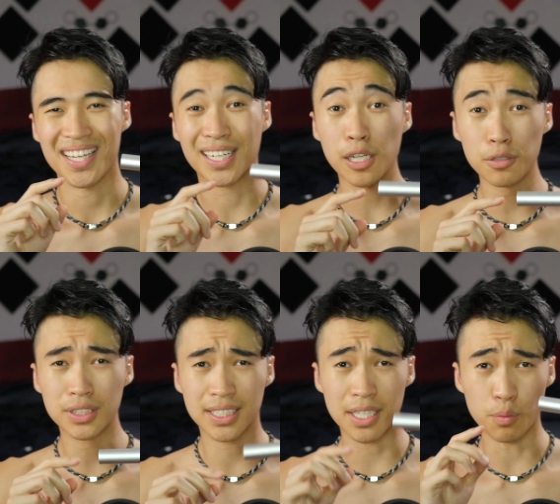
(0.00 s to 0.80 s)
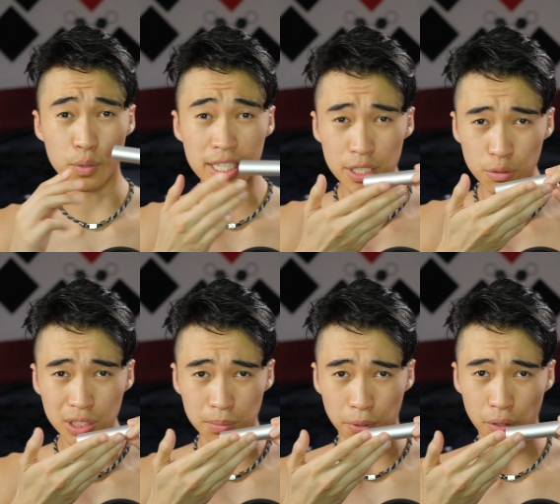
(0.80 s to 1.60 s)
includes the
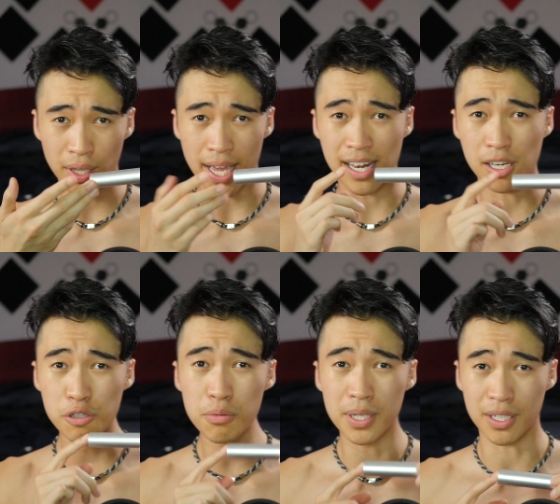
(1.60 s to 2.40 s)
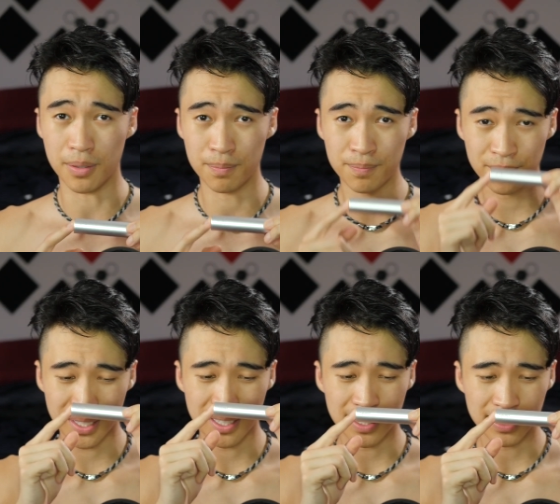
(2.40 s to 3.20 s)
reusable aluminum
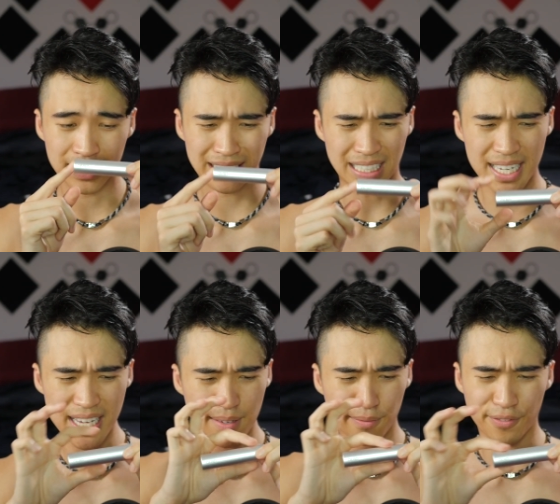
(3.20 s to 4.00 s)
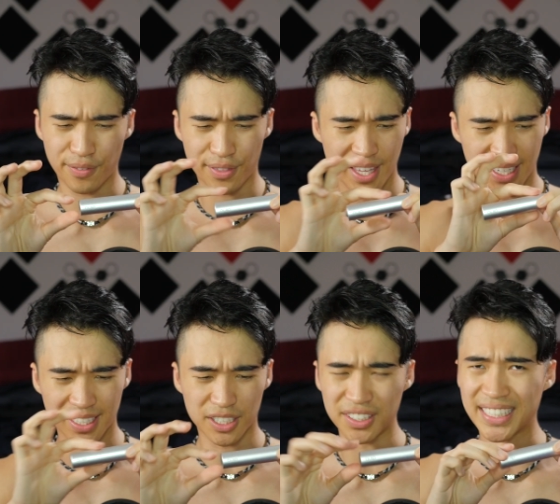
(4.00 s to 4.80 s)
sleeve
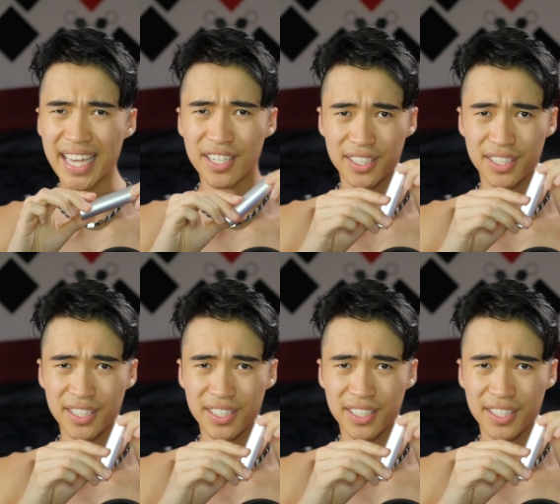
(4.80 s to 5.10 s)
thing, container